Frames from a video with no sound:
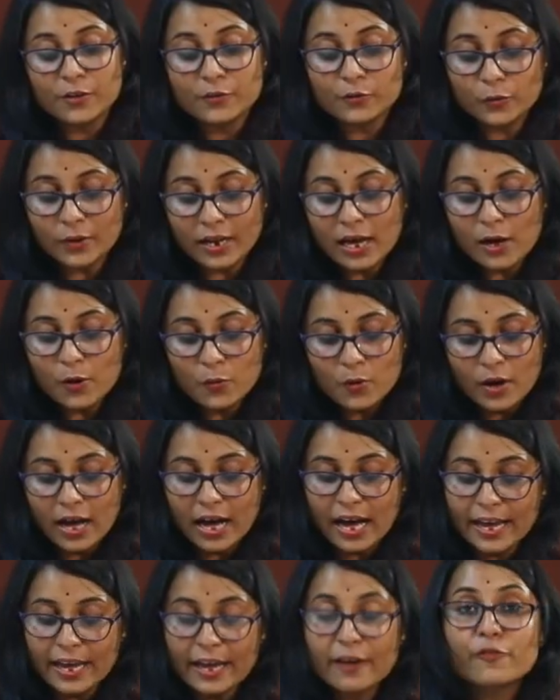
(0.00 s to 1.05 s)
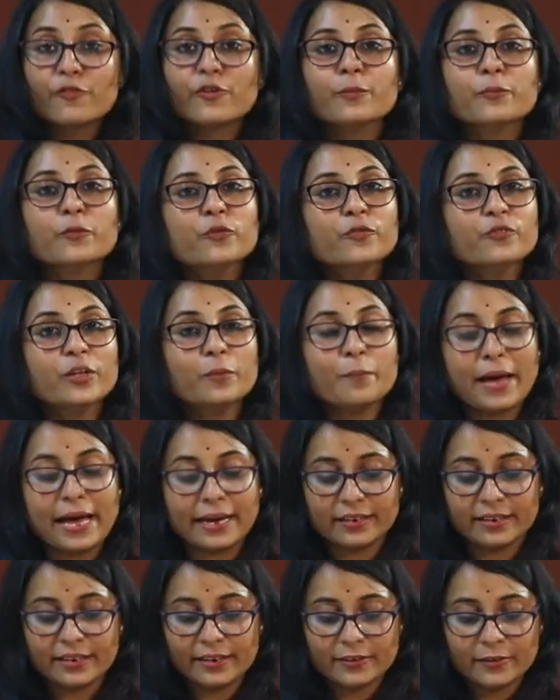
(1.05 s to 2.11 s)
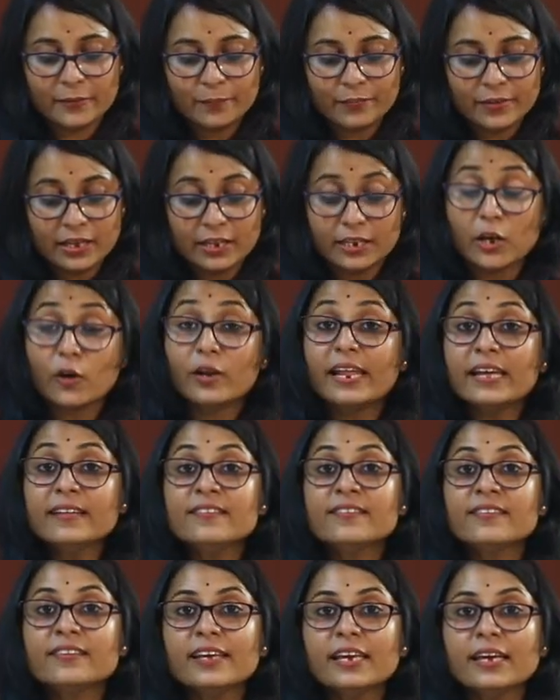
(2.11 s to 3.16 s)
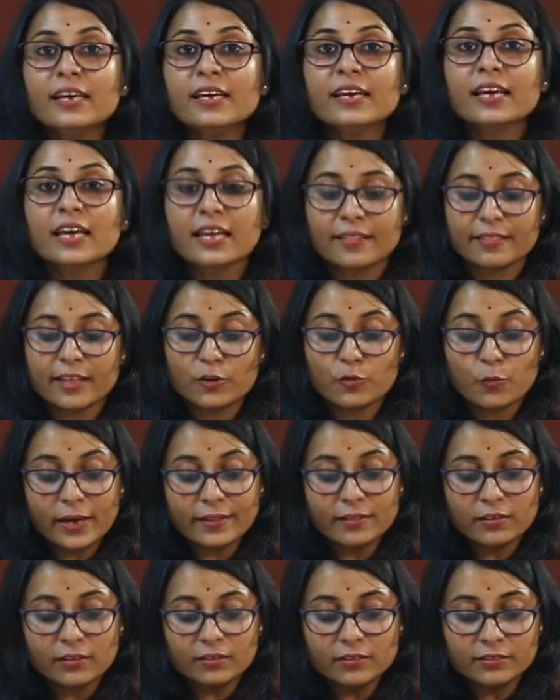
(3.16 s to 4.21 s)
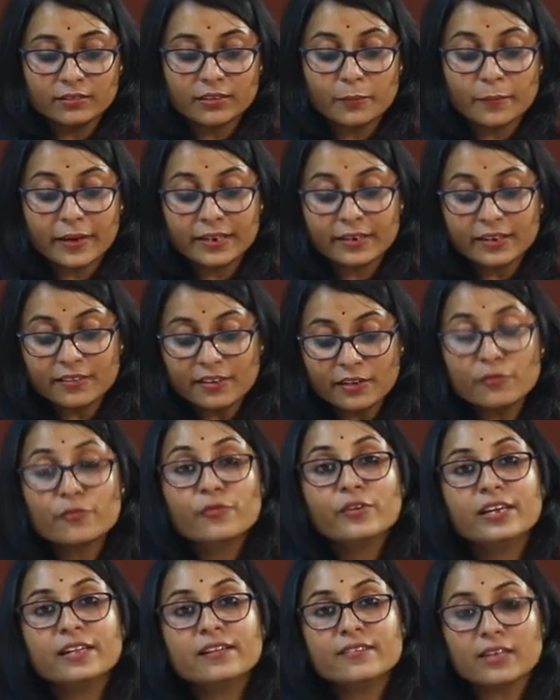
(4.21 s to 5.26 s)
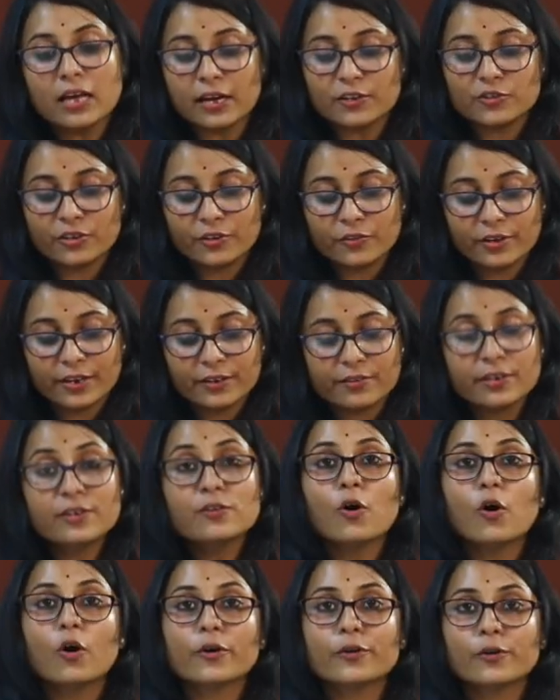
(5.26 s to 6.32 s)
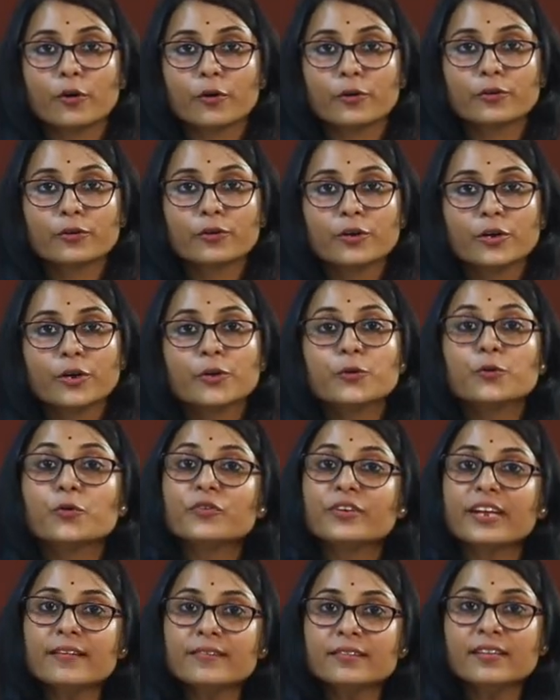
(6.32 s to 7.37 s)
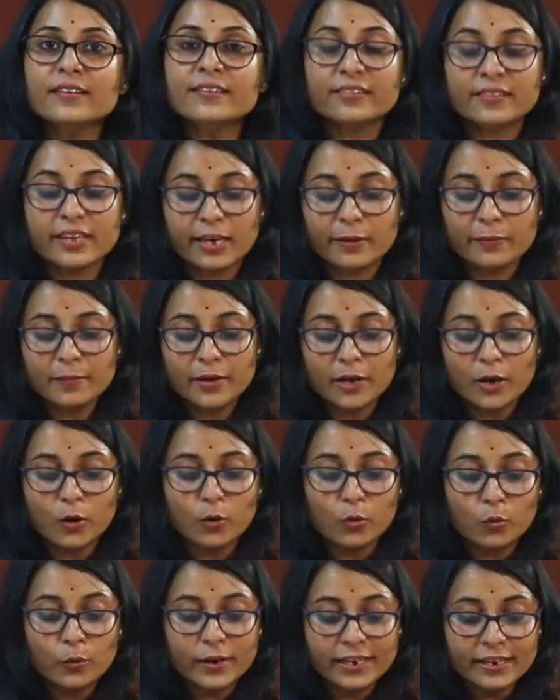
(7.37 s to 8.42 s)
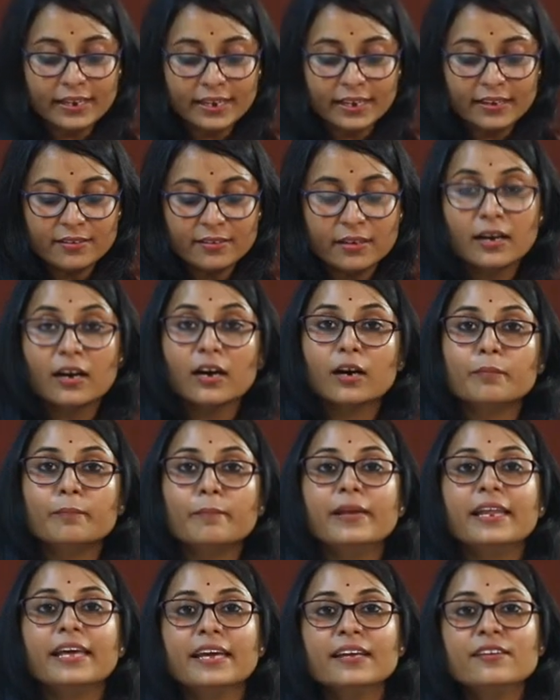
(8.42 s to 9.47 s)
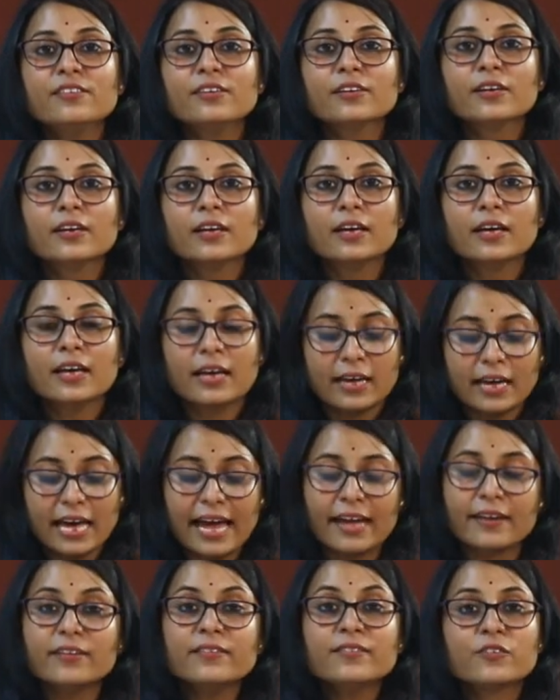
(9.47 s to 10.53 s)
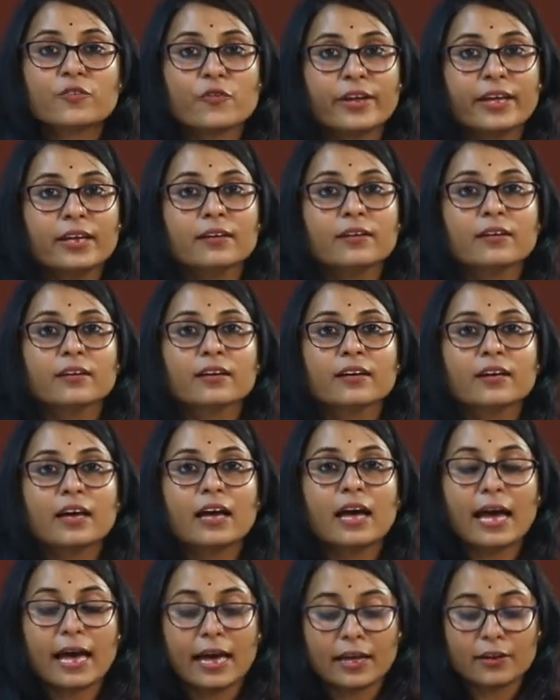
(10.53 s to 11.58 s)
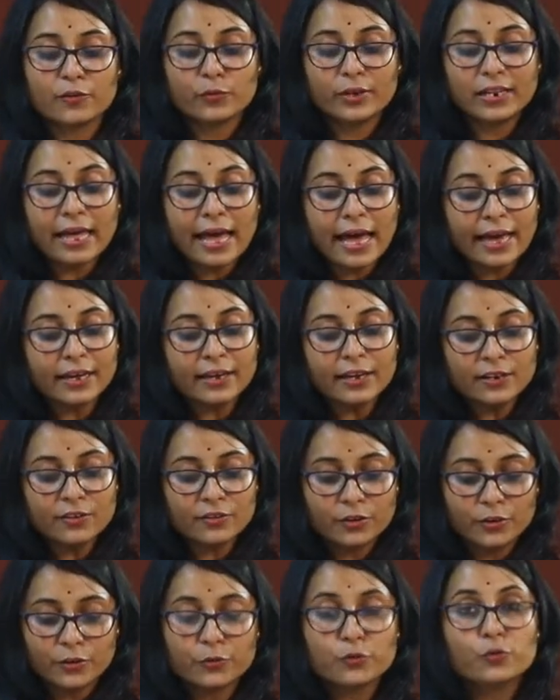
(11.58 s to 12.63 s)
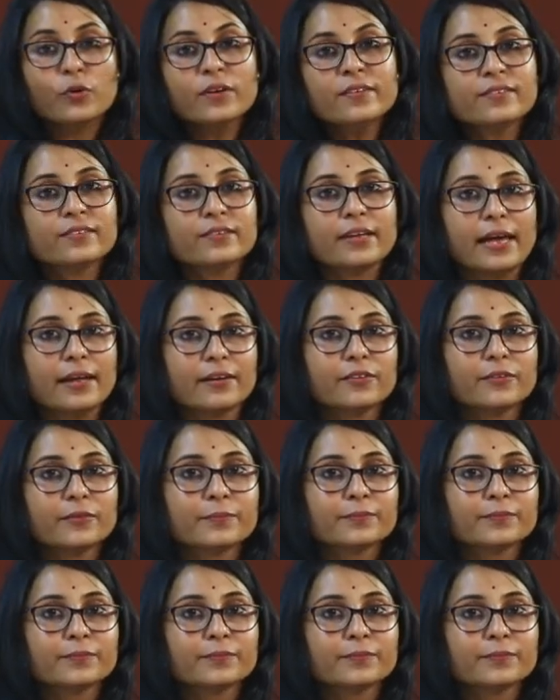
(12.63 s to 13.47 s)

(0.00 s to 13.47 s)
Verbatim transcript: So now I have removed the magnet. Now let's see that whether the magnetic fields are generated or not. To test the same, we need a blade and a string and we'll hang it to a stand.